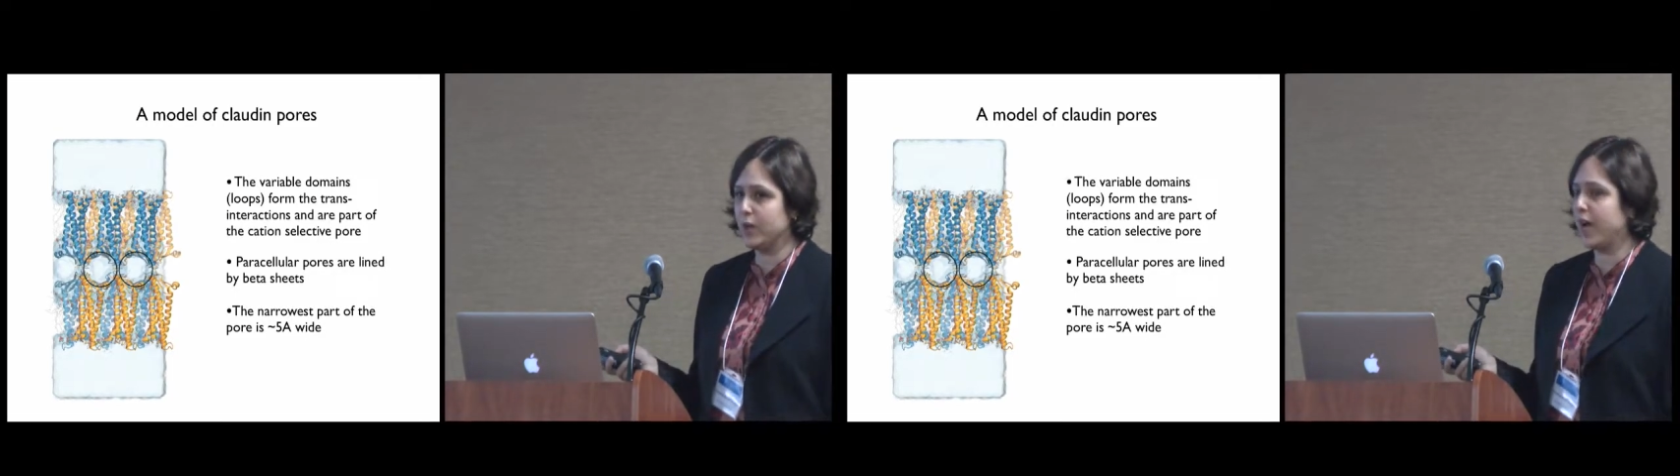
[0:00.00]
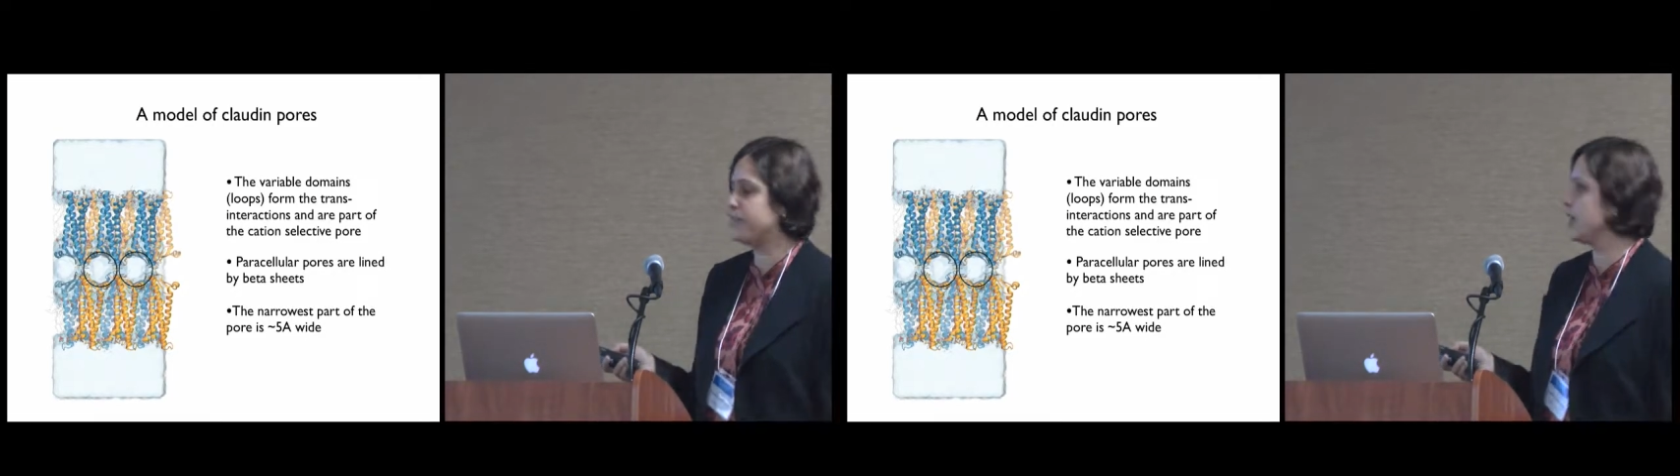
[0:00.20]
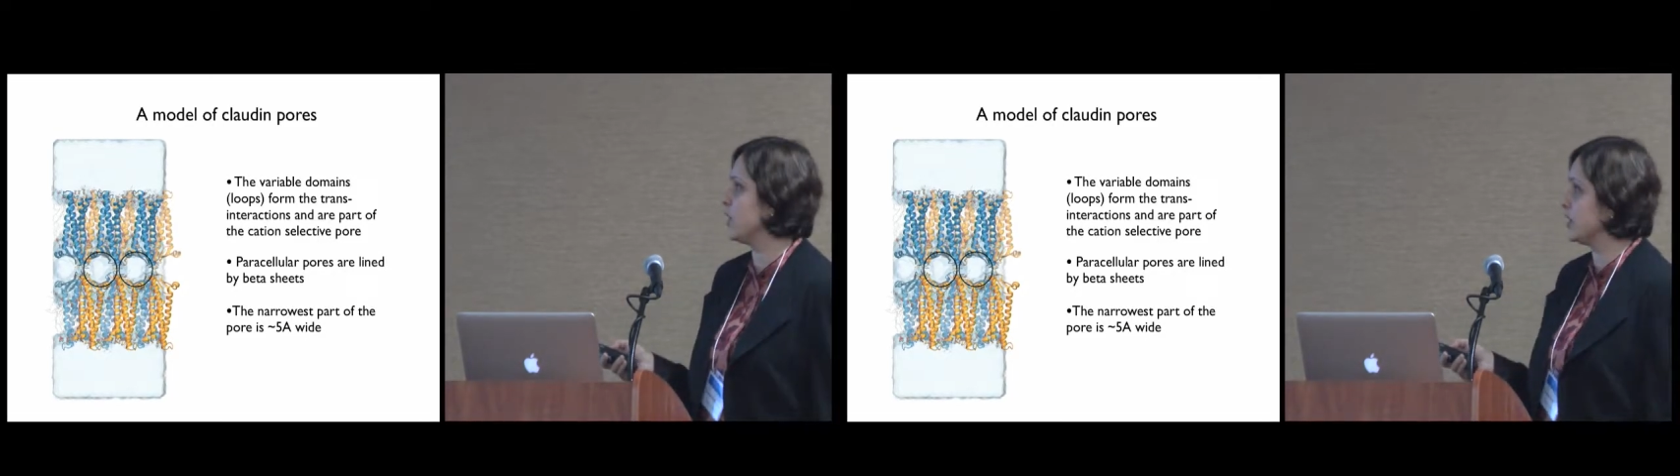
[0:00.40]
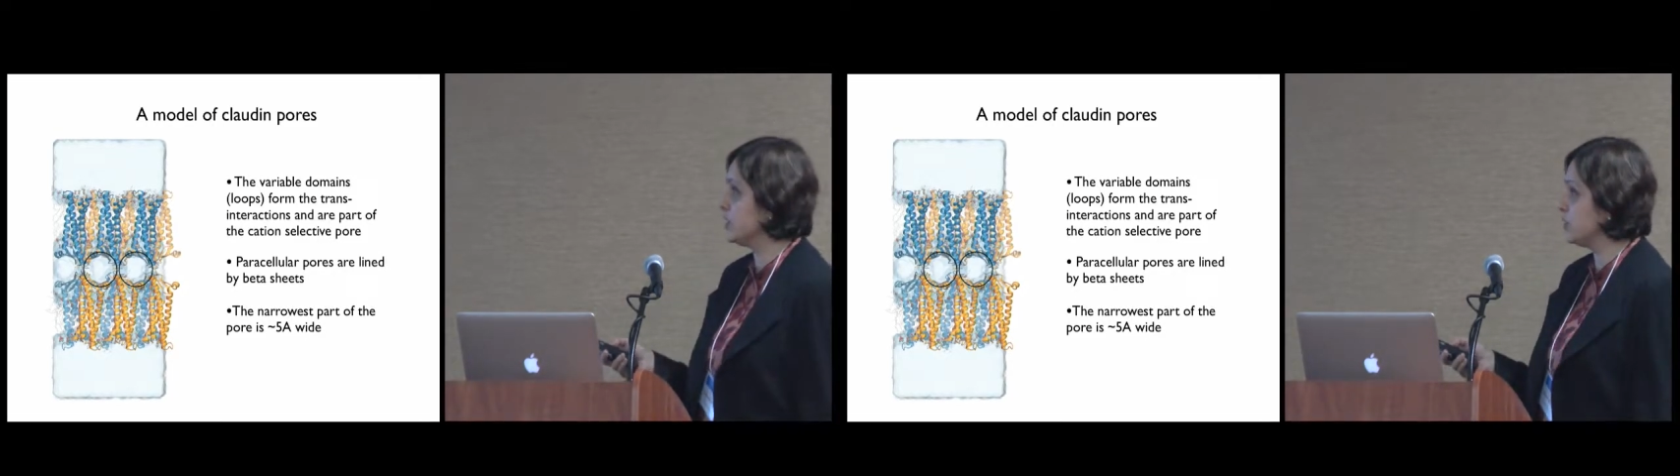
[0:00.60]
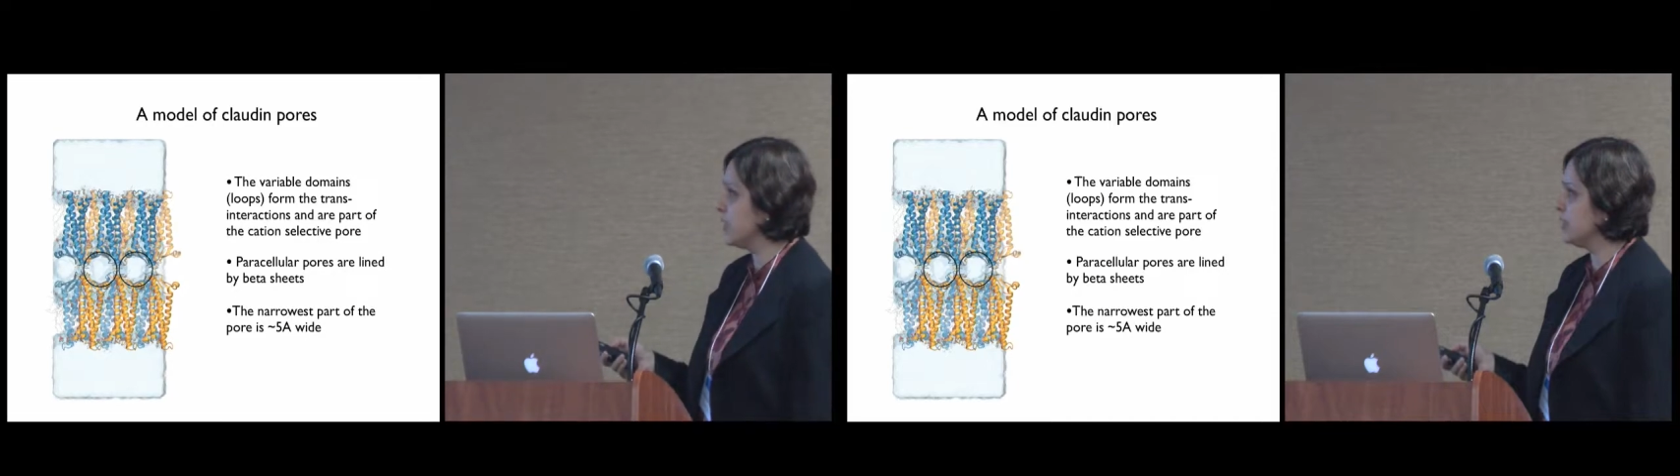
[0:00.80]
to have the
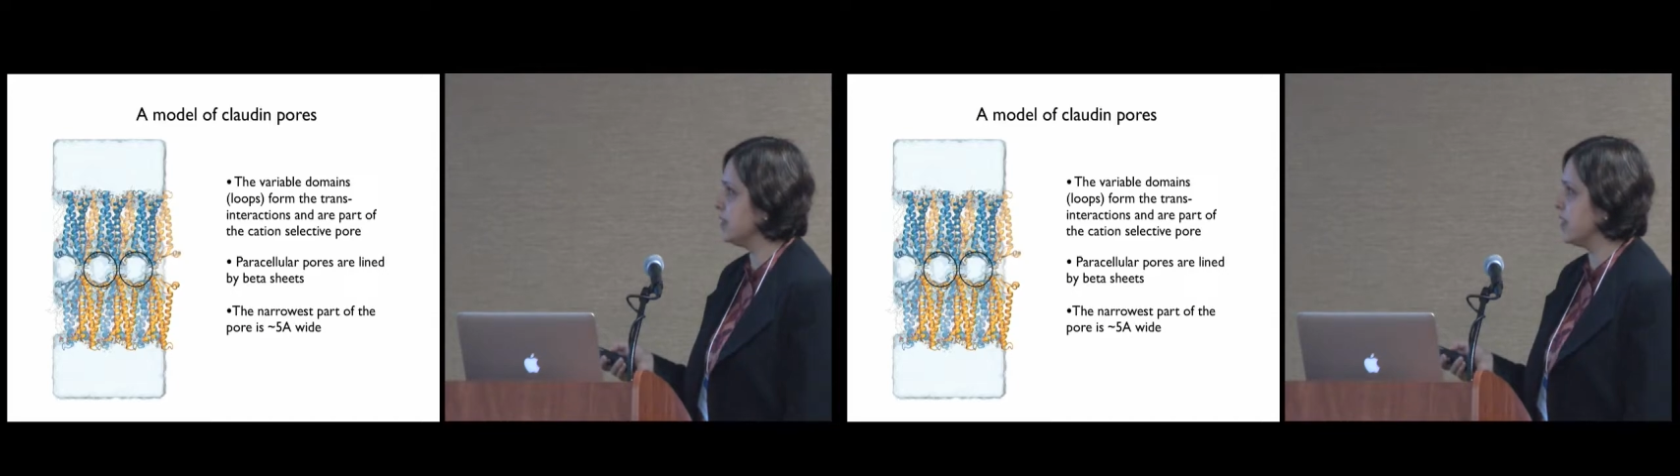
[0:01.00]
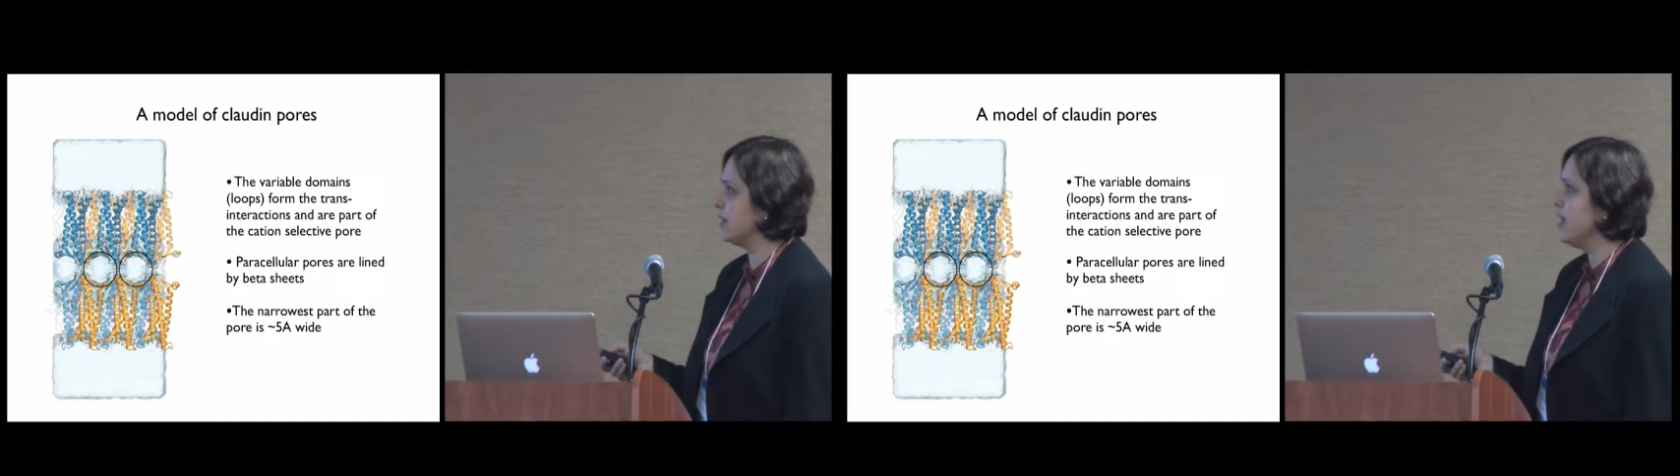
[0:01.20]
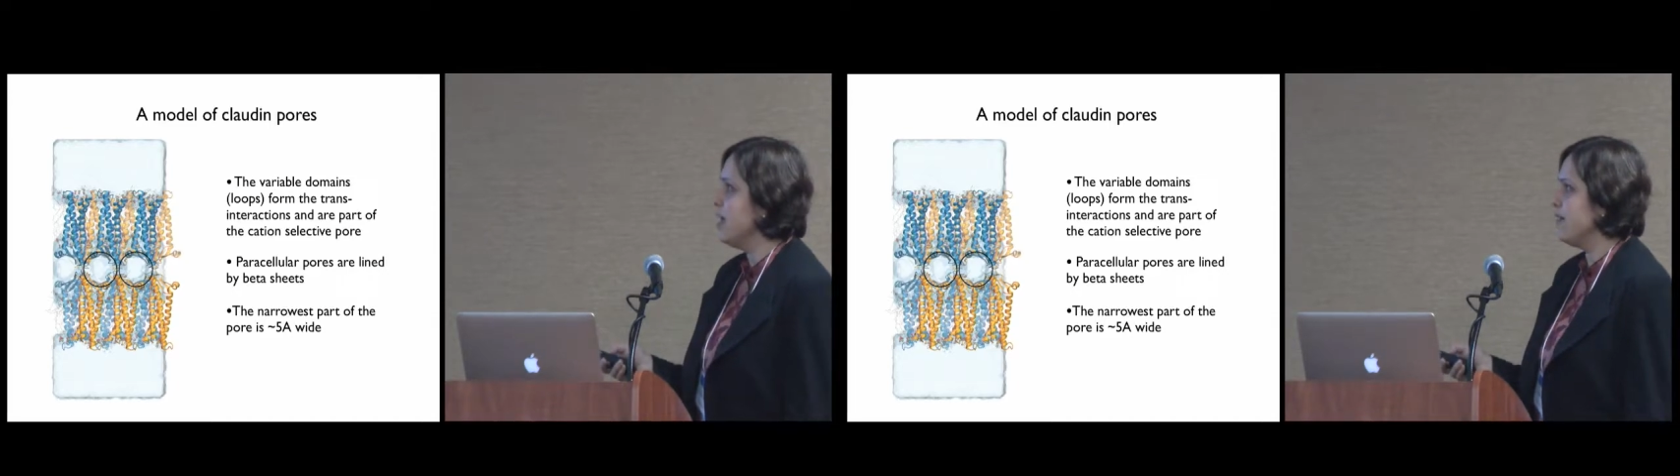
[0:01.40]
constraints on,